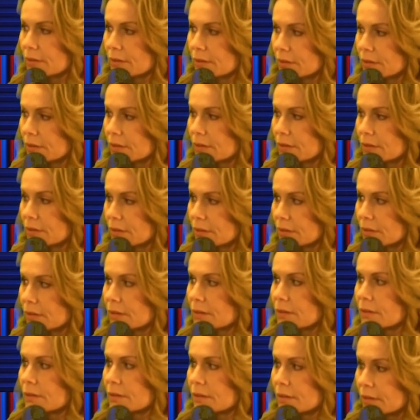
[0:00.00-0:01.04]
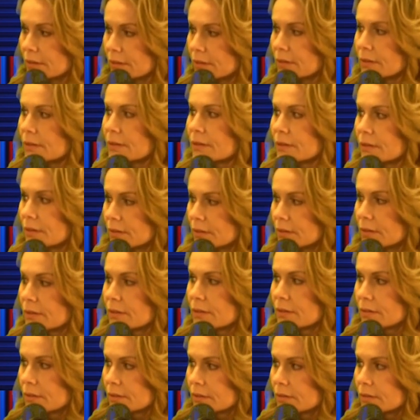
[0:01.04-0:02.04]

the big man in the sky, you know?